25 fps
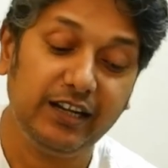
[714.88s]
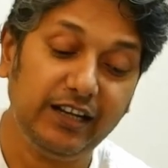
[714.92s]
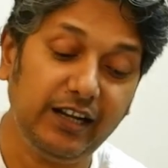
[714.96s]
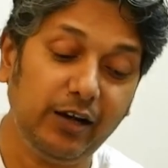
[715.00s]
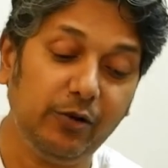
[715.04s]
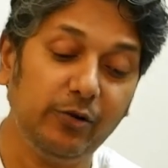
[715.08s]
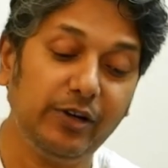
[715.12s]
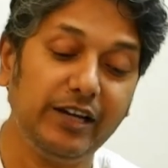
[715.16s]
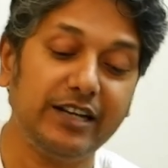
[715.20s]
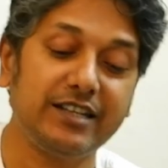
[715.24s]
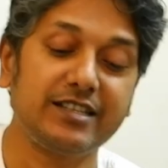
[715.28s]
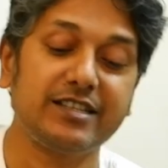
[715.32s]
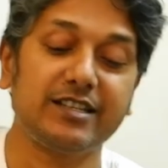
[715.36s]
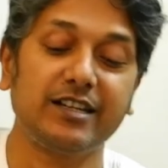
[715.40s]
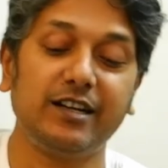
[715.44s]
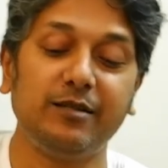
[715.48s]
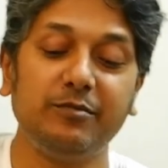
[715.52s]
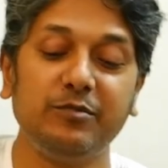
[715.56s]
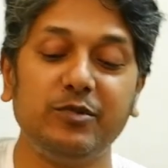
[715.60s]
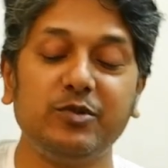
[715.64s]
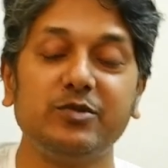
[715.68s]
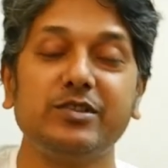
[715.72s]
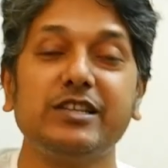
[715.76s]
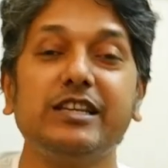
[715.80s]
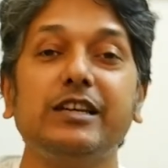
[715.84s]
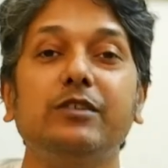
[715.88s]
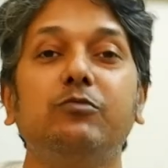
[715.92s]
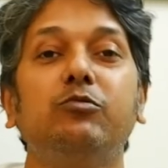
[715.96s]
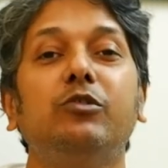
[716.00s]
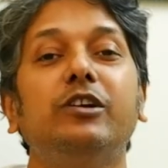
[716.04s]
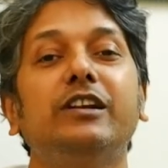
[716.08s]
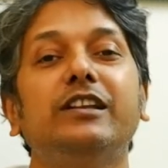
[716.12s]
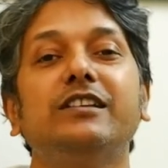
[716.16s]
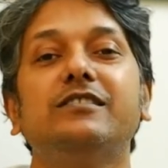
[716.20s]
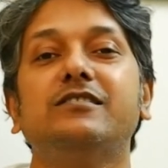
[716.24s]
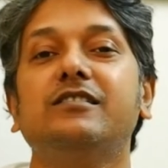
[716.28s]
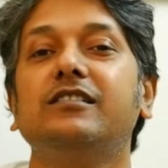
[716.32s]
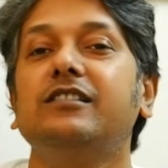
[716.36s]
Now let's come to see
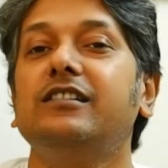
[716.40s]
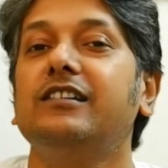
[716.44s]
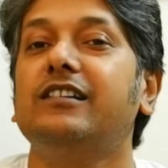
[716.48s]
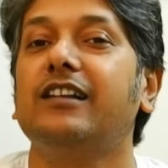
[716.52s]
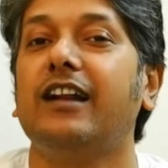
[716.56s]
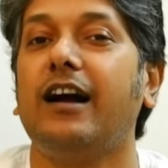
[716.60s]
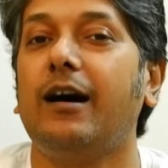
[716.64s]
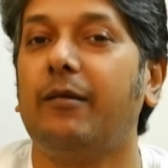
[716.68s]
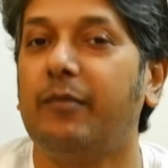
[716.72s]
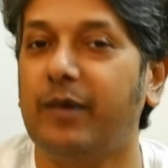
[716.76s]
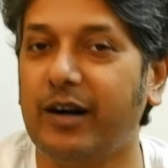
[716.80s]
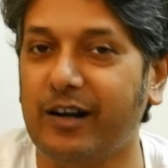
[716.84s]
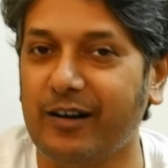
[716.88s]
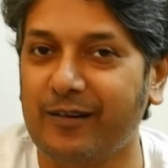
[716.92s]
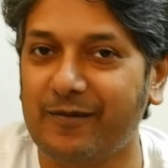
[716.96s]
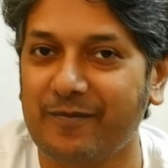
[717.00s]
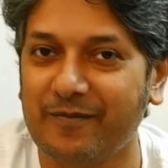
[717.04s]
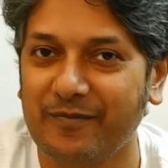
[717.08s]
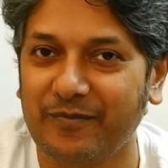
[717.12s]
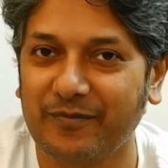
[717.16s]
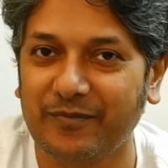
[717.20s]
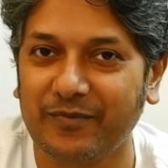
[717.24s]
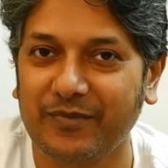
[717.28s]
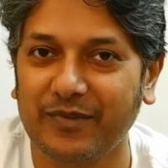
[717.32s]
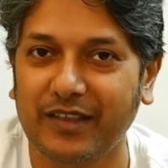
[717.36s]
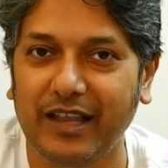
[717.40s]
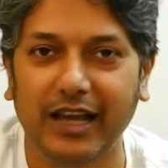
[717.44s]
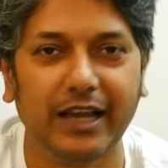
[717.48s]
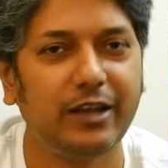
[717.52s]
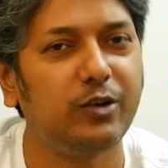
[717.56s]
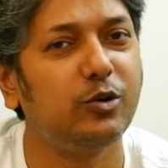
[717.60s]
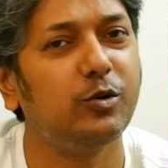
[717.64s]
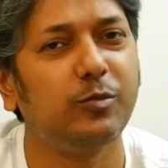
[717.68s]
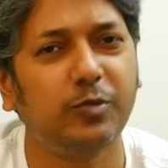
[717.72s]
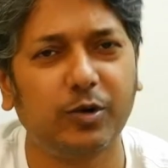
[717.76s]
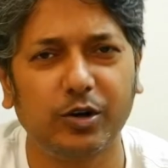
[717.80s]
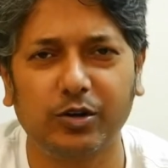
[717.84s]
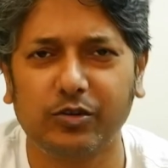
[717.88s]
what is a drama. I
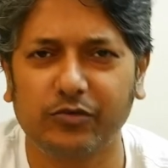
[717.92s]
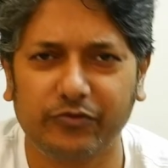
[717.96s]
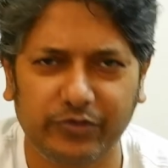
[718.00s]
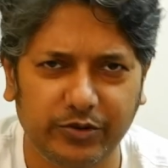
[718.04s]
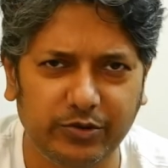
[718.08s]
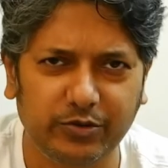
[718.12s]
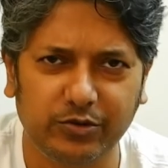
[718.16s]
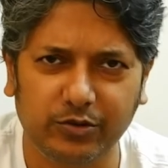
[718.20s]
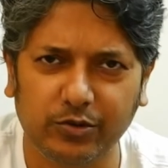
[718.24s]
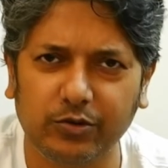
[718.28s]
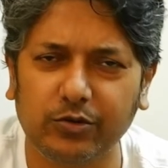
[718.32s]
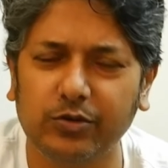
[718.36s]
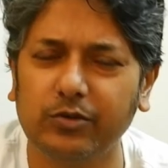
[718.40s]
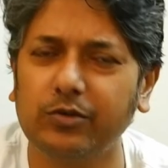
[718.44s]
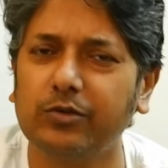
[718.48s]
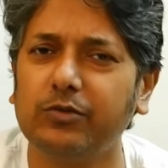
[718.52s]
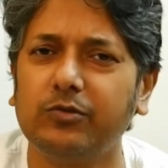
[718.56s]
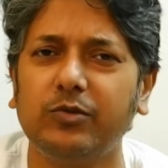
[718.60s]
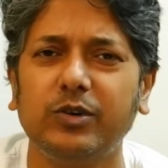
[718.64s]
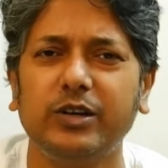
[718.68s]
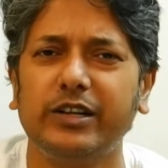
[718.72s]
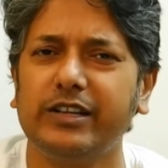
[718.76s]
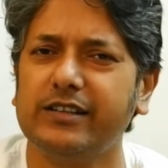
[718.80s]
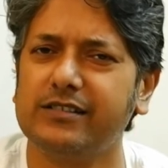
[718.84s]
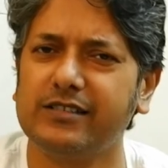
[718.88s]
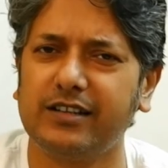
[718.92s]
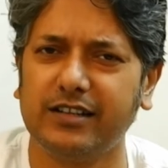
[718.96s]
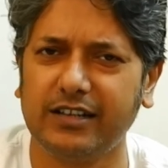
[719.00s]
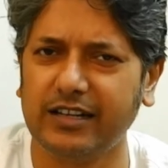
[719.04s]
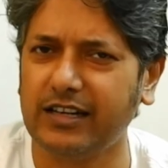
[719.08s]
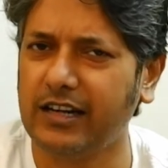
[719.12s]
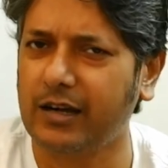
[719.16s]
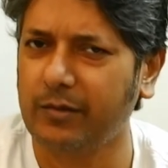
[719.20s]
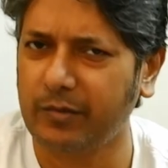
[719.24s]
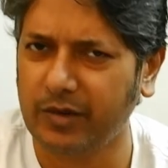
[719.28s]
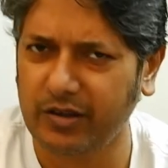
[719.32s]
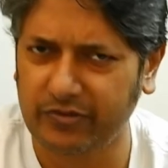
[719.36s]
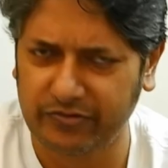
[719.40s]
hope all of you know what is a
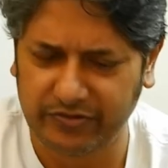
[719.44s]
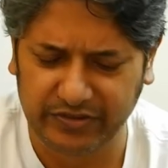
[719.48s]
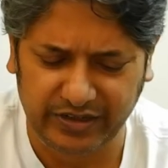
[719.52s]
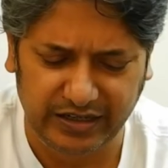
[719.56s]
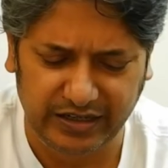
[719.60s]
drama